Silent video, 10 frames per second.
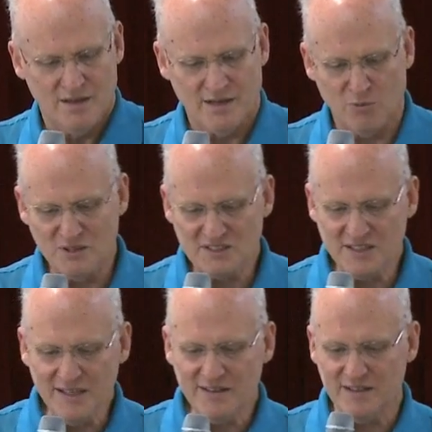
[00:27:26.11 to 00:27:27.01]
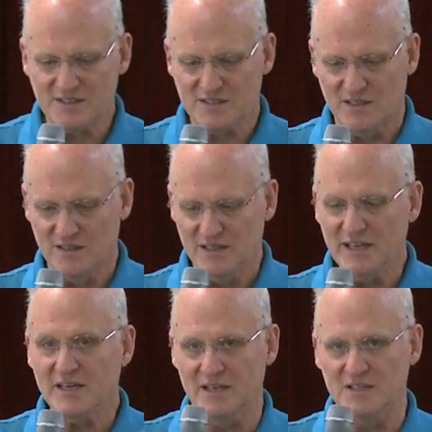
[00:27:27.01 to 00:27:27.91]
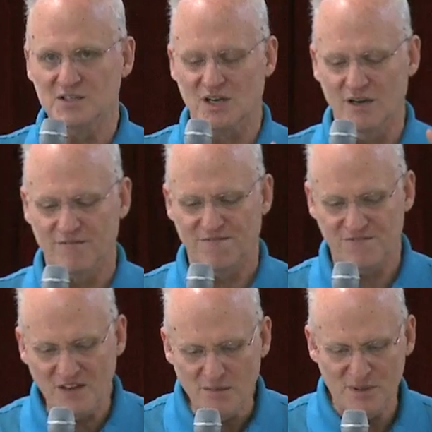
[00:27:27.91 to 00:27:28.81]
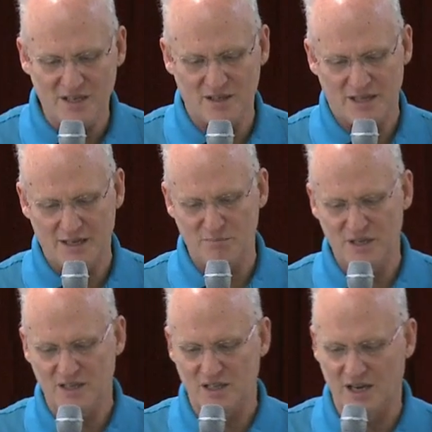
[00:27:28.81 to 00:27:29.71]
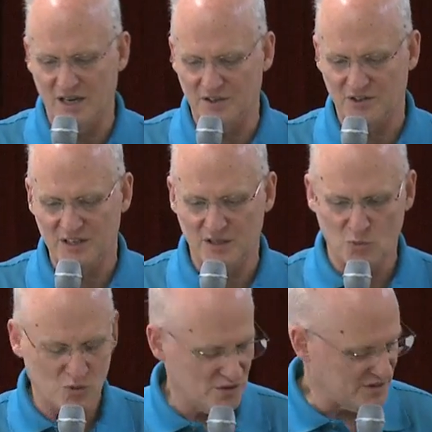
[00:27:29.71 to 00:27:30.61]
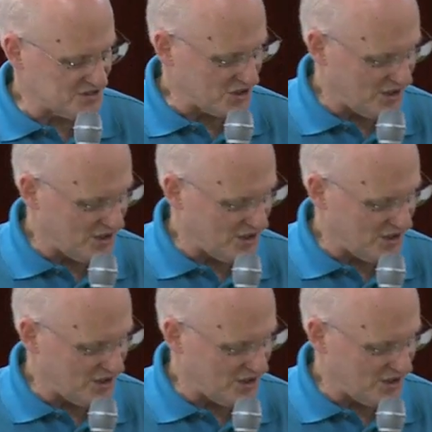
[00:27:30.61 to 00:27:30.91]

Now we see this linkage of female and male honor in a word that's